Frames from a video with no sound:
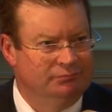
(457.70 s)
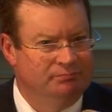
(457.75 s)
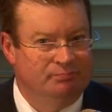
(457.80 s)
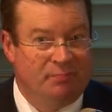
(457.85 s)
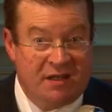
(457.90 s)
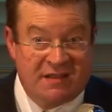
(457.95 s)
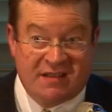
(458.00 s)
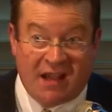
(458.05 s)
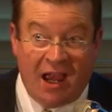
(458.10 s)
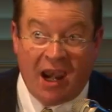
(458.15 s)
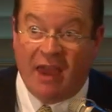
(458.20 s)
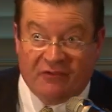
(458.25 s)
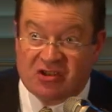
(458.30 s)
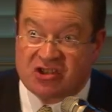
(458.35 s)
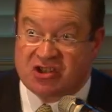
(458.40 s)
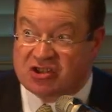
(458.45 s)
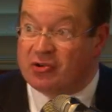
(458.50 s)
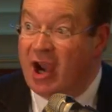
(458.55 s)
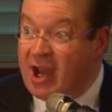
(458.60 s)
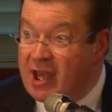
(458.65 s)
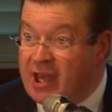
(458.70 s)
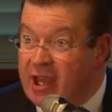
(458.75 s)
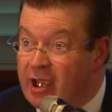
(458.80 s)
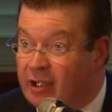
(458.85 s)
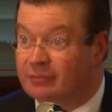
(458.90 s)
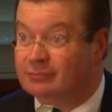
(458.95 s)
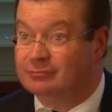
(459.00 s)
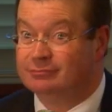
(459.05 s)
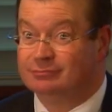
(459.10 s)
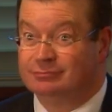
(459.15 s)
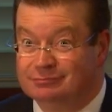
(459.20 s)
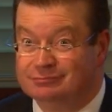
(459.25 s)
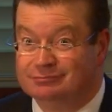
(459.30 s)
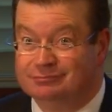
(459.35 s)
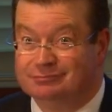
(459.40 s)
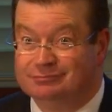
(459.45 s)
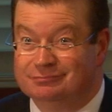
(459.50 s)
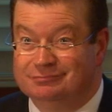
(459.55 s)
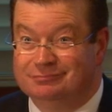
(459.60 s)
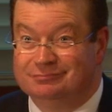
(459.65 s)
Because I love Australia.
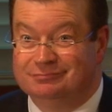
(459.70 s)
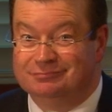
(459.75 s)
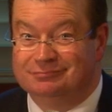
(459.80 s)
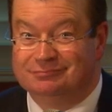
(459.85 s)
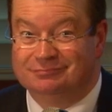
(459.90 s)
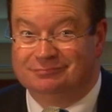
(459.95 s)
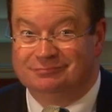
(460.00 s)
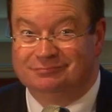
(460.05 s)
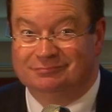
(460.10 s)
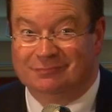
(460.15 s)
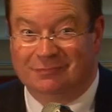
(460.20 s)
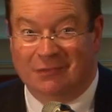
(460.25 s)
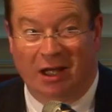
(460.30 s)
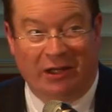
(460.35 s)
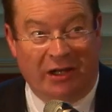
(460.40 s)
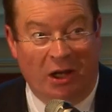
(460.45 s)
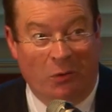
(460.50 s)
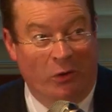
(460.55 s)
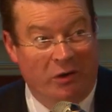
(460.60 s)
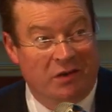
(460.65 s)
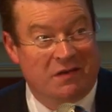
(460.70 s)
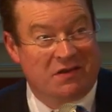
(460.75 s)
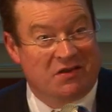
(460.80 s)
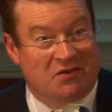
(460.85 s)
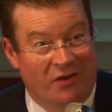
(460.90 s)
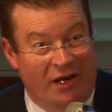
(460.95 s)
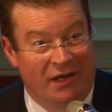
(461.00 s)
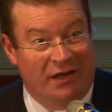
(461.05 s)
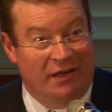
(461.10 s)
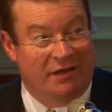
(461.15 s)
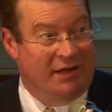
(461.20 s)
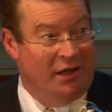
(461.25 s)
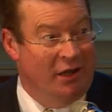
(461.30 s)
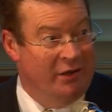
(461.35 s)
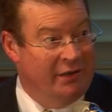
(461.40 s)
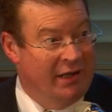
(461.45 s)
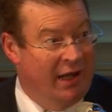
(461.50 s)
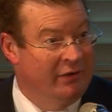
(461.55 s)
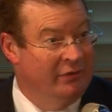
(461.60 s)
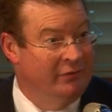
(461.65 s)
I don't want Australia to
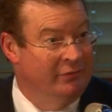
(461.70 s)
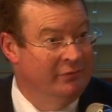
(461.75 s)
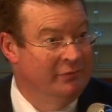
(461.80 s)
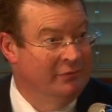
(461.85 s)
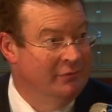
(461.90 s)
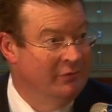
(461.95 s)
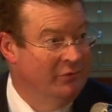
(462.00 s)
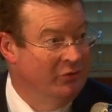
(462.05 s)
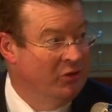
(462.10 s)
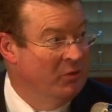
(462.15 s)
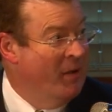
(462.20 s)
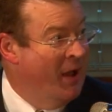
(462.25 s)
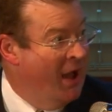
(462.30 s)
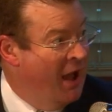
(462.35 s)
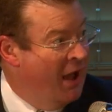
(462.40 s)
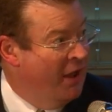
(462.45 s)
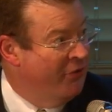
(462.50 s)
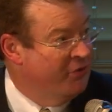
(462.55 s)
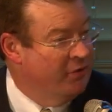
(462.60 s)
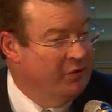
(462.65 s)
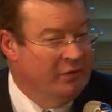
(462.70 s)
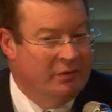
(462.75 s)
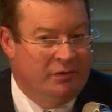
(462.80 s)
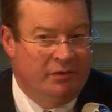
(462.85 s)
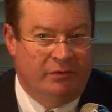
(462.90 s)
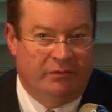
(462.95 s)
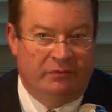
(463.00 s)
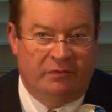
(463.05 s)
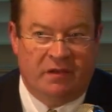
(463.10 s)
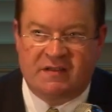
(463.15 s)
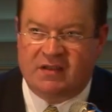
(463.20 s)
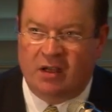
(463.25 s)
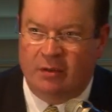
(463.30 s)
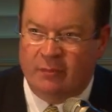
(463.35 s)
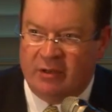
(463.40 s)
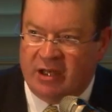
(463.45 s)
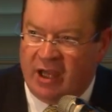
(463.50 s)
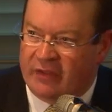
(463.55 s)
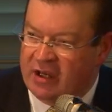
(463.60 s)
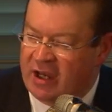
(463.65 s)
go down the path that so
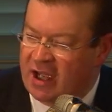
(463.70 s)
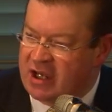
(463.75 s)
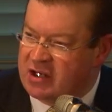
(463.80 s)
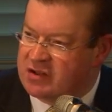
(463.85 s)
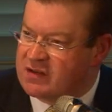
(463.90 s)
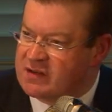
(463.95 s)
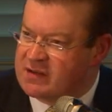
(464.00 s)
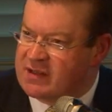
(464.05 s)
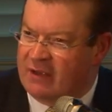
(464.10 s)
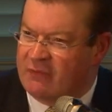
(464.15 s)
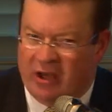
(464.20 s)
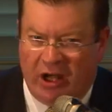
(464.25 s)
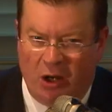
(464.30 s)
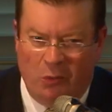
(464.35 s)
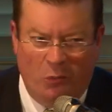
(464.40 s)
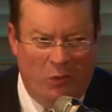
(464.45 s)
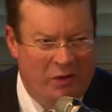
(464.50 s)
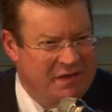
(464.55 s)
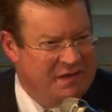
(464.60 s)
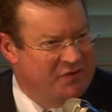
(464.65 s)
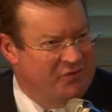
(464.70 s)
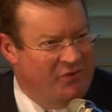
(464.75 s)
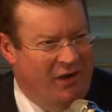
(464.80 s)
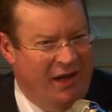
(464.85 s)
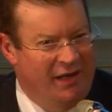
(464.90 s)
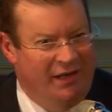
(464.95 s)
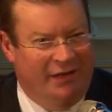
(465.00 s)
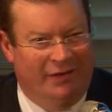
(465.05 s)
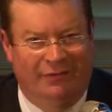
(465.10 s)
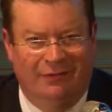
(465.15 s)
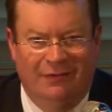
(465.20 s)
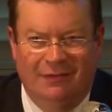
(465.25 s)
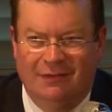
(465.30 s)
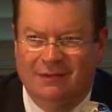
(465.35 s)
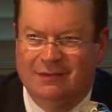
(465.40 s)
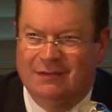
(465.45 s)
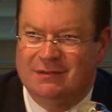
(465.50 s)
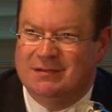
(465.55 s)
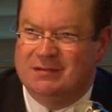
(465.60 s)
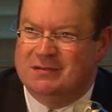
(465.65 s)
many other nations have. I don't want Australia
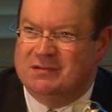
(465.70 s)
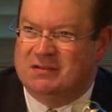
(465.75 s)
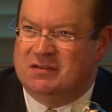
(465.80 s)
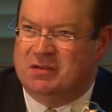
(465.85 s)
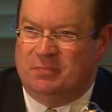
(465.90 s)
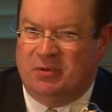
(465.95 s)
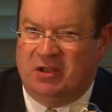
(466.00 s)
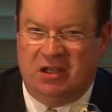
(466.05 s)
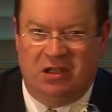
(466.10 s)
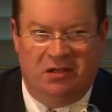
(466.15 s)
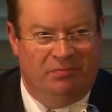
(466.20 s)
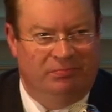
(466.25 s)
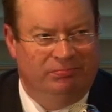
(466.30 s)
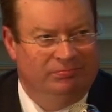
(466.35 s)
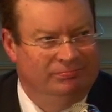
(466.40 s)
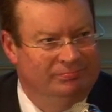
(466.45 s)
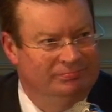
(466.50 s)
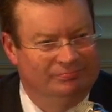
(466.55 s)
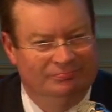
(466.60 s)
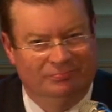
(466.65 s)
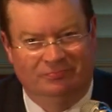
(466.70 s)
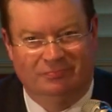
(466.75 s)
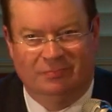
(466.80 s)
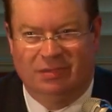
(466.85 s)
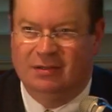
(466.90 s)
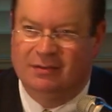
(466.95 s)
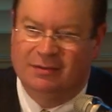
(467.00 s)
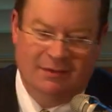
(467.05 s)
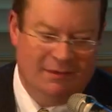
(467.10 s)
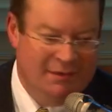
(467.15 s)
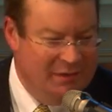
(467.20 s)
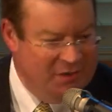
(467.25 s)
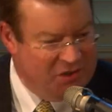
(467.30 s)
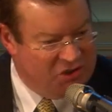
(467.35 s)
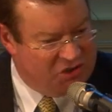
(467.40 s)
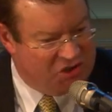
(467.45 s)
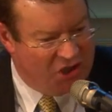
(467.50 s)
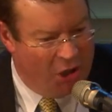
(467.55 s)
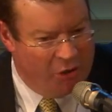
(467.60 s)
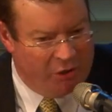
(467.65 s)
to be
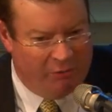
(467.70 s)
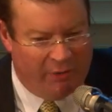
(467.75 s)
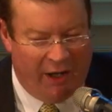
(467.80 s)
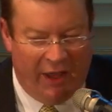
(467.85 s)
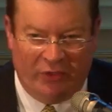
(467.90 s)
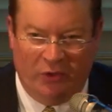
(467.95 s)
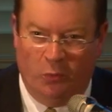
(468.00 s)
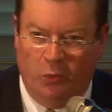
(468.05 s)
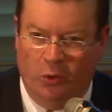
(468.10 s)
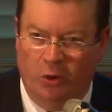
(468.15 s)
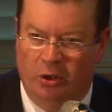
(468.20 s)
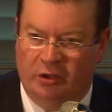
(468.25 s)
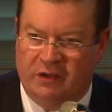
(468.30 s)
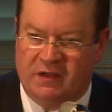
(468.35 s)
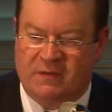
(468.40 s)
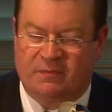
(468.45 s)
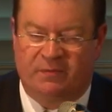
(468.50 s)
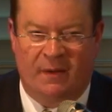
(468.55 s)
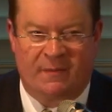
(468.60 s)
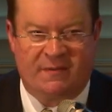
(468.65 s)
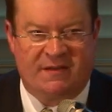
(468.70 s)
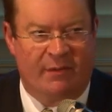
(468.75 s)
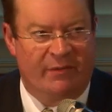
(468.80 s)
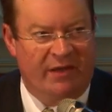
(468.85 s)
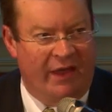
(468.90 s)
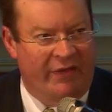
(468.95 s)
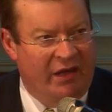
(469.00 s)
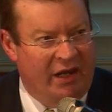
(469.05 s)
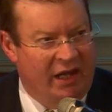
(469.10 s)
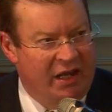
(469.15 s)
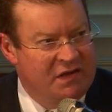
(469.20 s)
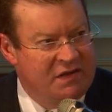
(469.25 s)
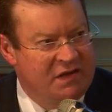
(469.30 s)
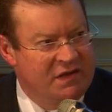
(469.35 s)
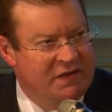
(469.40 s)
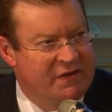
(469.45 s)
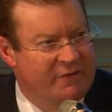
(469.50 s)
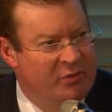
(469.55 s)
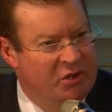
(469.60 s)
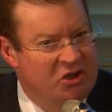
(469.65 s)
shown around the world as perhaps some of the other
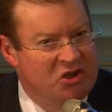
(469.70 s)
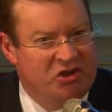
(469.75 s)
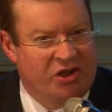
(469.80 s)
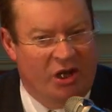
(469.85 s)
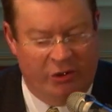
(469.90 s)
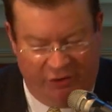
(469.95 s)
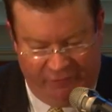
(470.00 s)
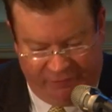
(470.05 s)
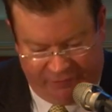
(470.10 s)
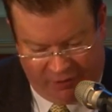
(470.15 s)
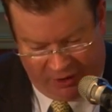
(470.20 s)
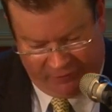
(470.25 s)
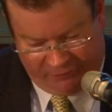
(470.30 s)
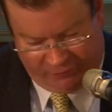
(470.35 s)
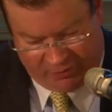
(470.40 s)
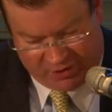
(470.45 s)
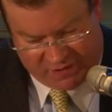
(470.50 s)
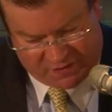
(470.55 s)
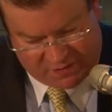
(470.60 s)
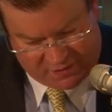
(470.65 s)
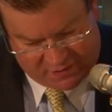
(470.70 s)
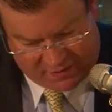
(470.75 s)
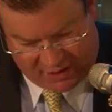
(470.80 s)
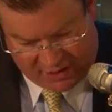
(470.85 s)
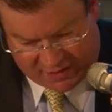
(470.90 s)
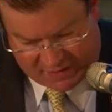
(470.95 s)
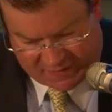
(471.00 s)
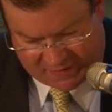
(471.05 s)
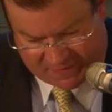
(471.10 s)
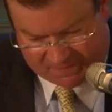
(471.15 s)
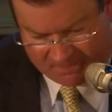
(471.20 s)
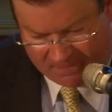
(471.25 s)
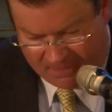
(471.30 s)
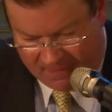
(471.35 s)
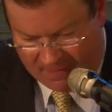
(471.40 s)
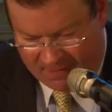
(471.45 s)
nations have been shown of recent days.